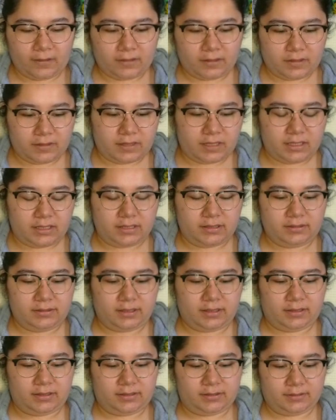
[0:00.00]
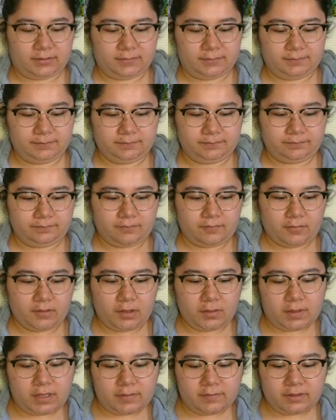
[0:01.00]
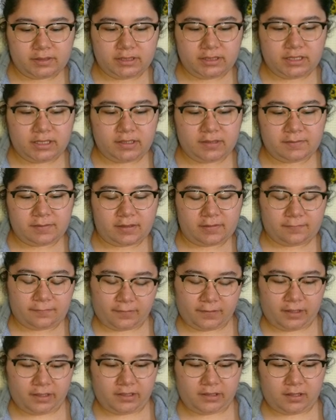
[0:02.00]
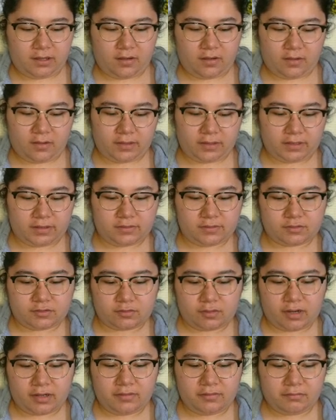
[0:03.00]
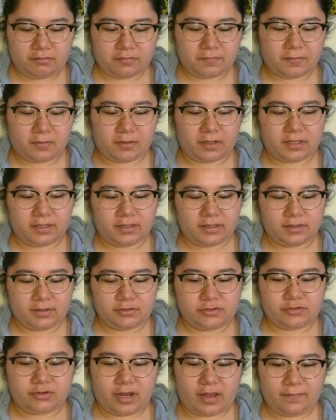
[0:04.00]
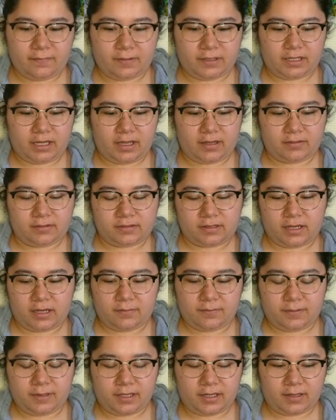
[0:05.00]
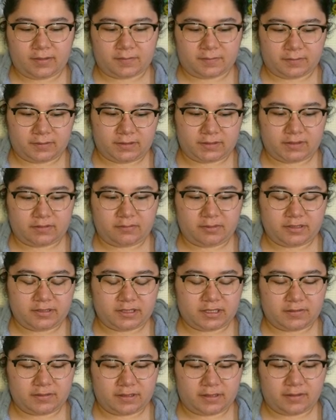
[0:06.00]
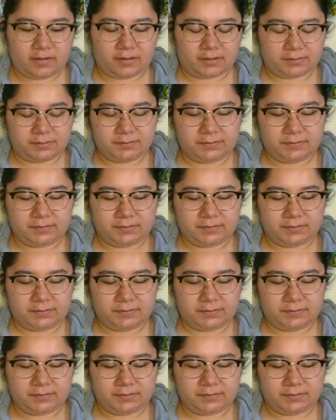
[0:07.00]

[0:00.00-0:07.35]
that they can, like, oh, I'm gonna get in my flying car and try to avoid traffic at 8 p.m. because everybody's going home.